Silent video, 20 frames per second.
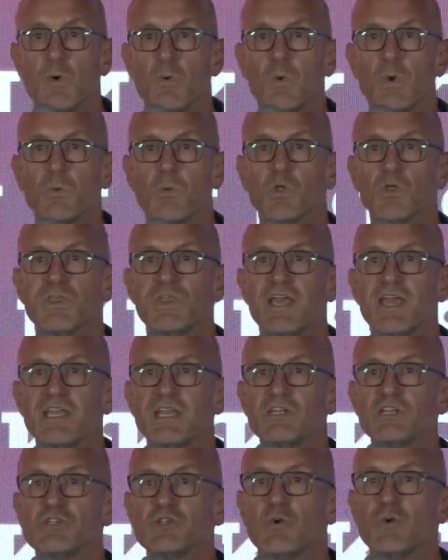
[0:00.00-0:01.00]
We will then
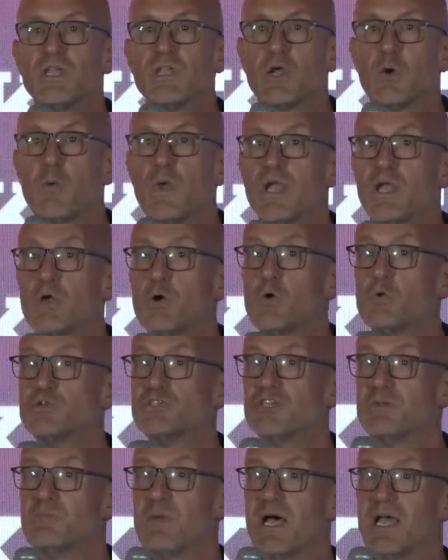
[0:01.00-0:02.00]
enjoy a quick
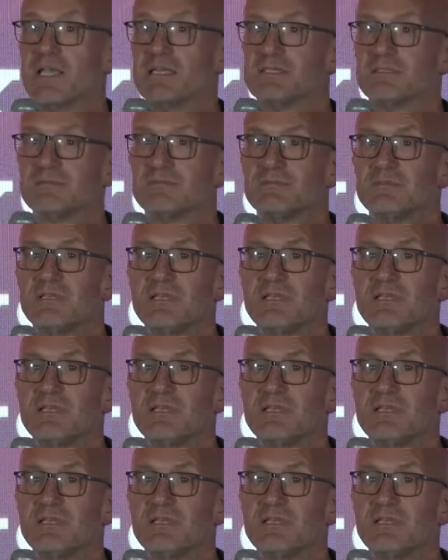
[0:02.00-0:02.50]
Huji Bite,